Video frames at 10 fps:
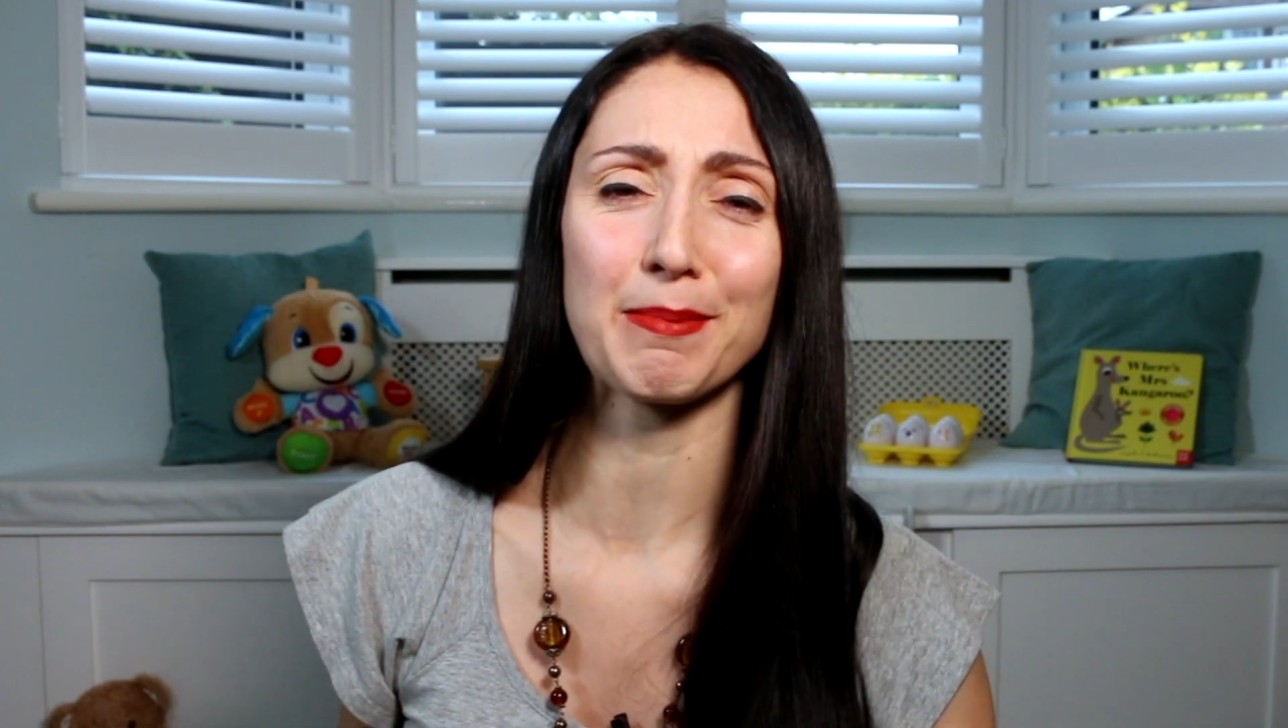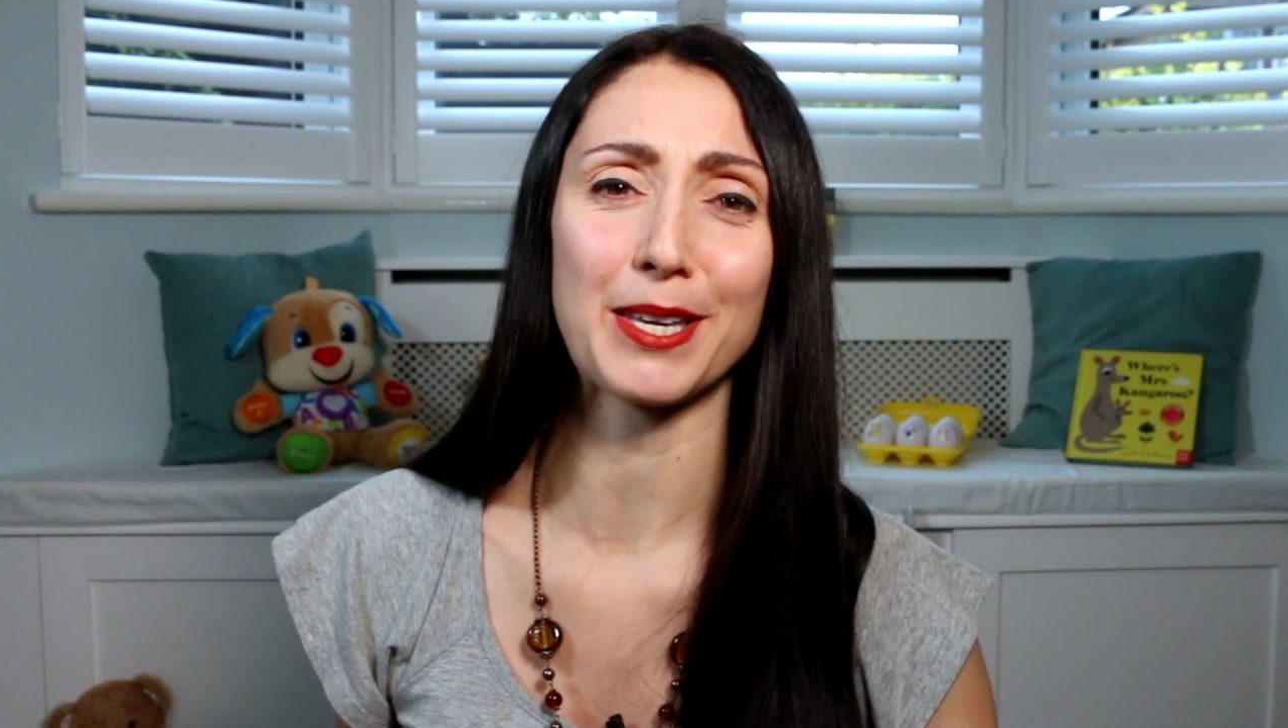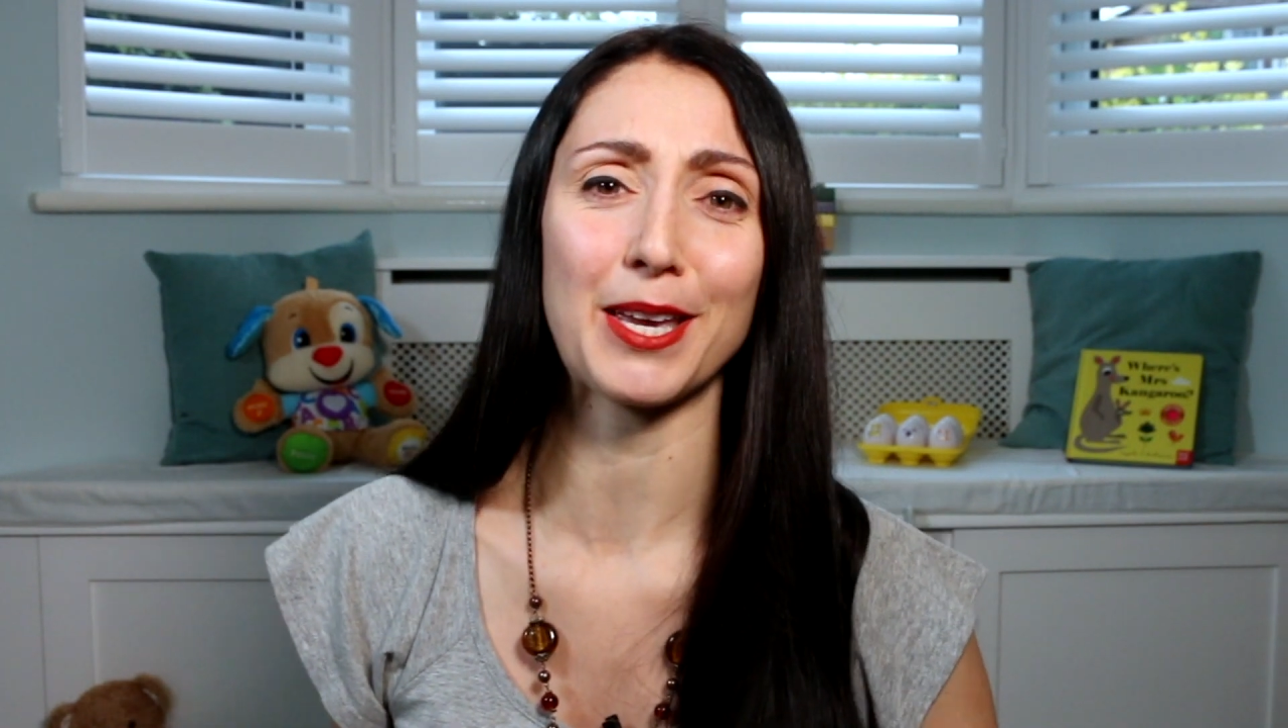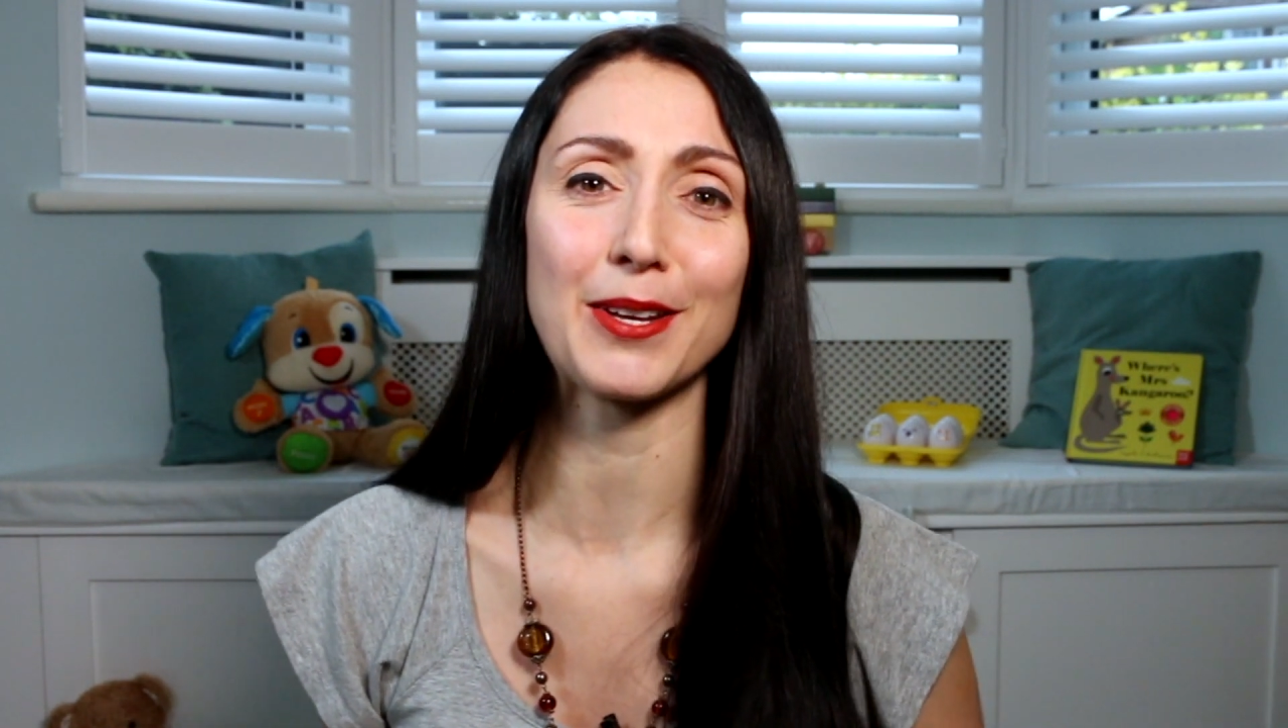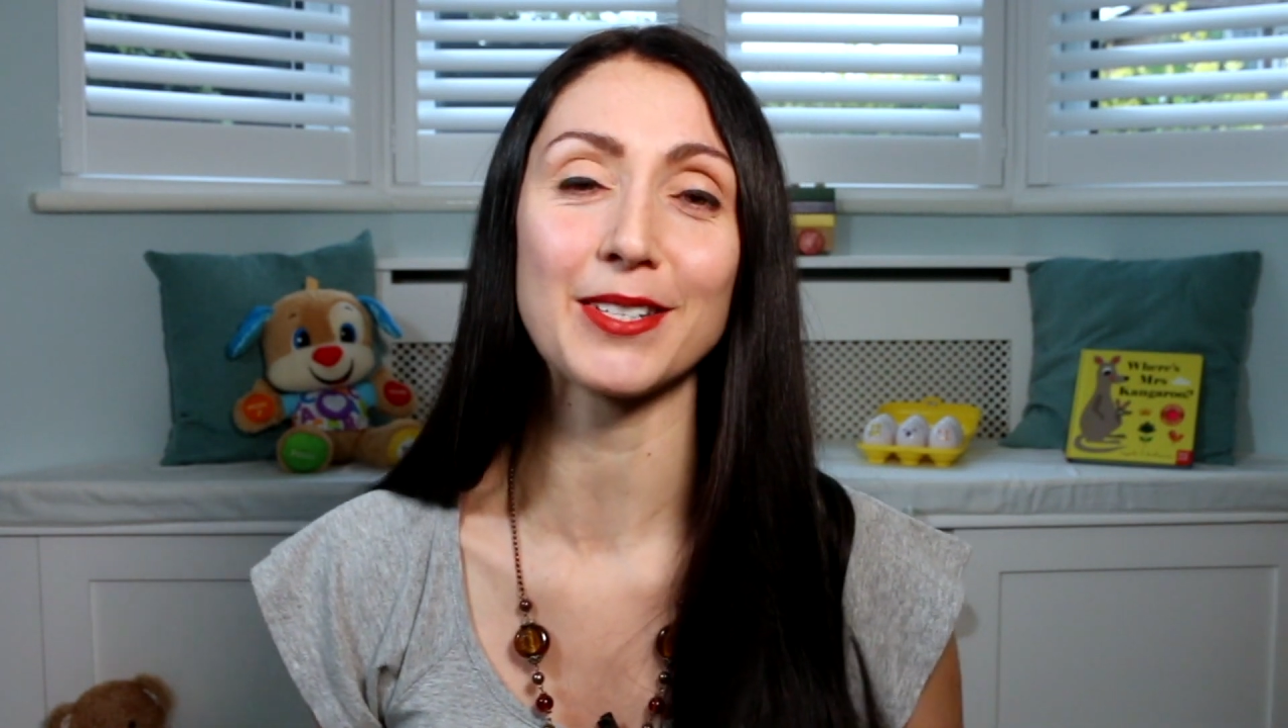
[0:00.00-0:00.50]

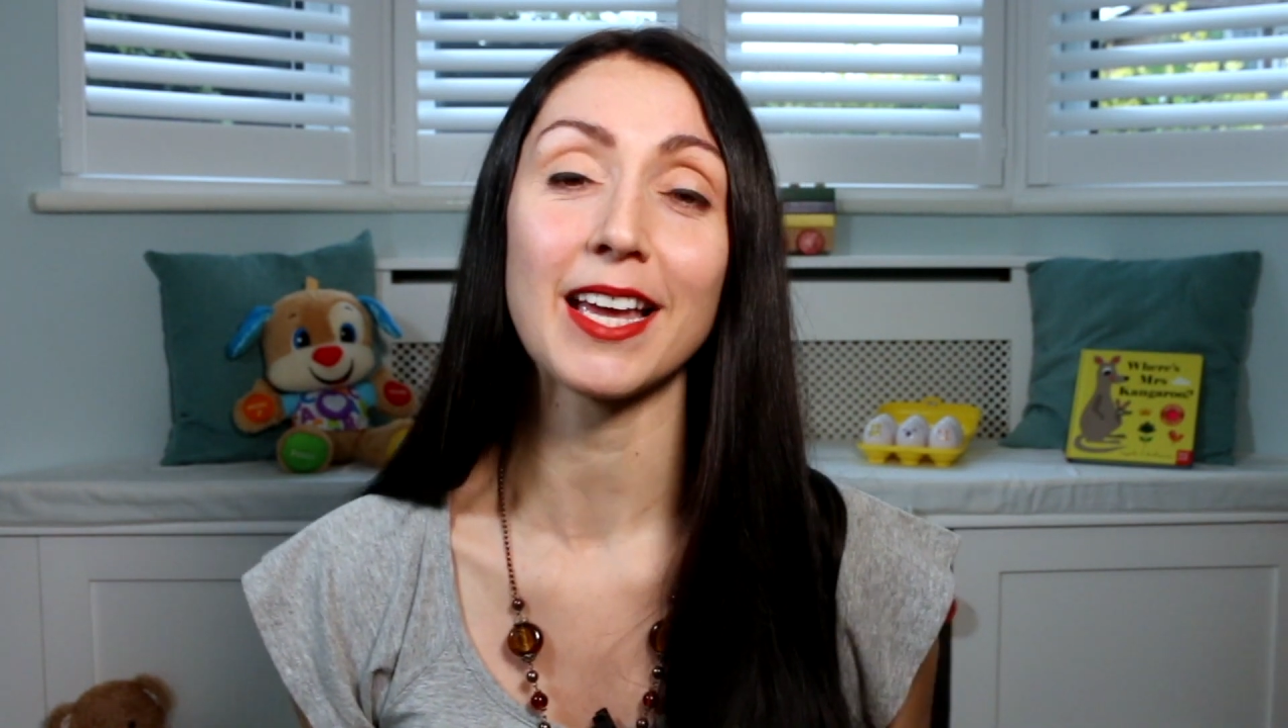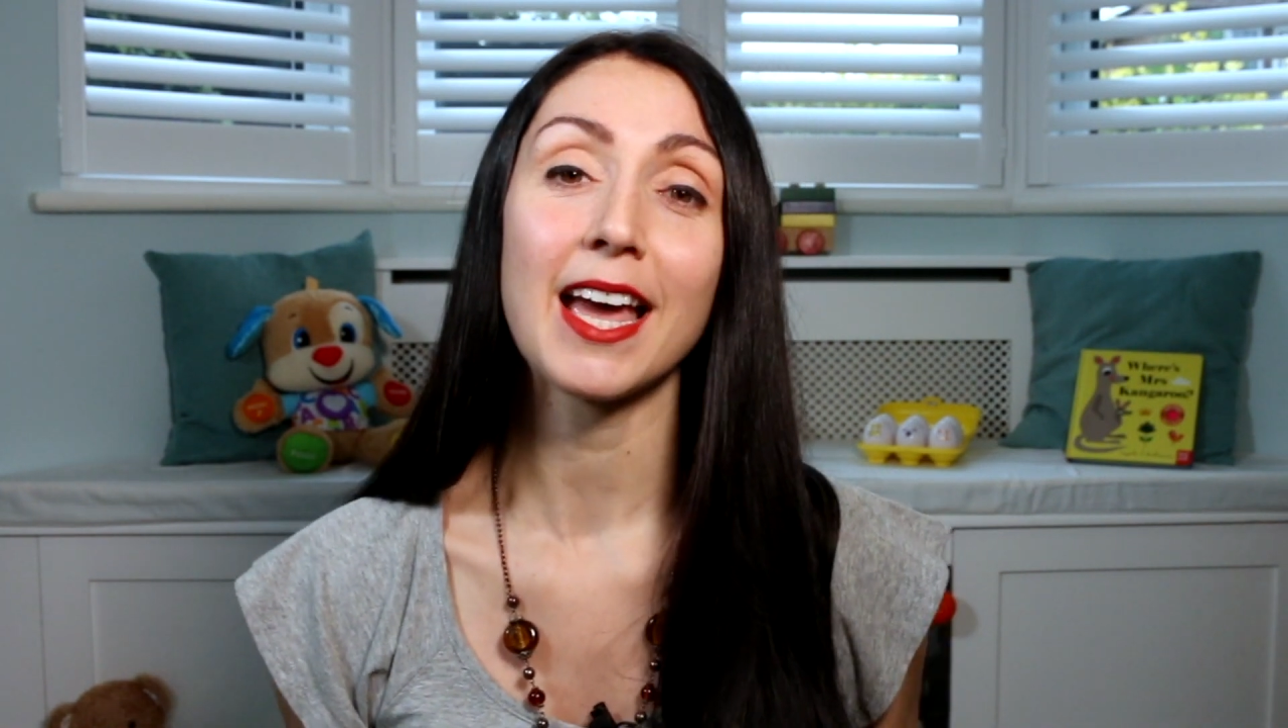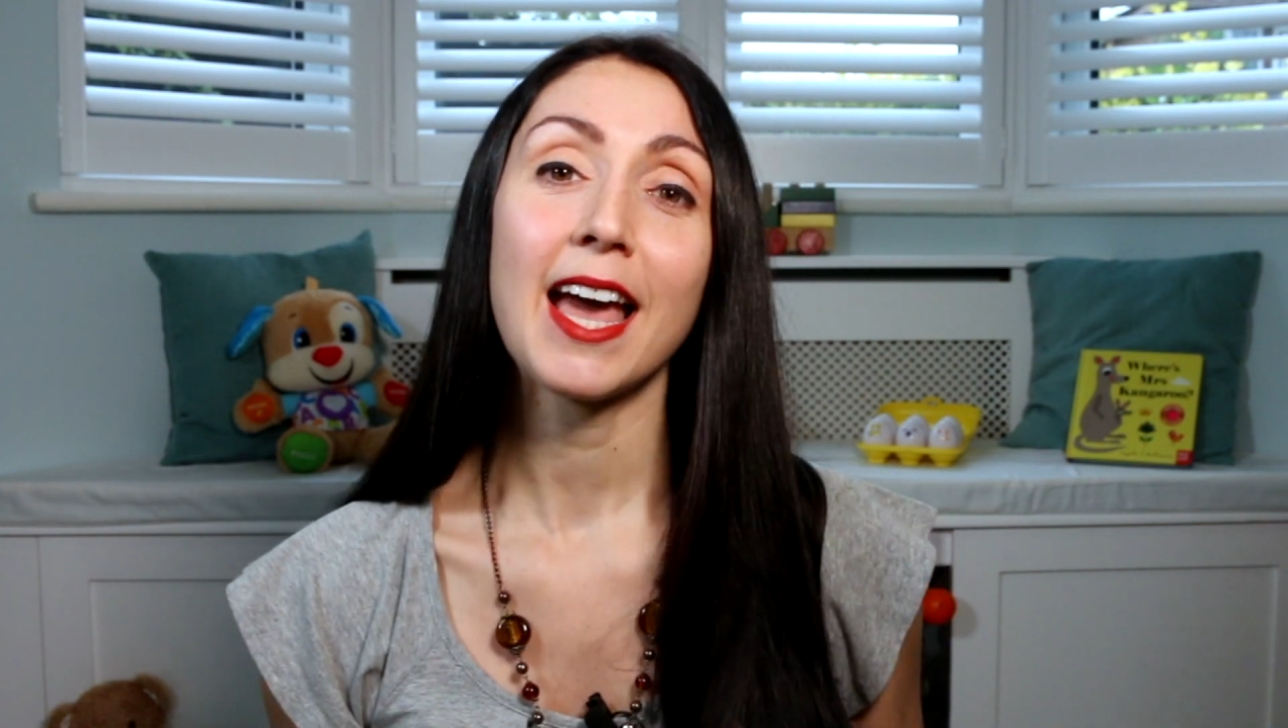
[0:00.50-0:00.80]
cute.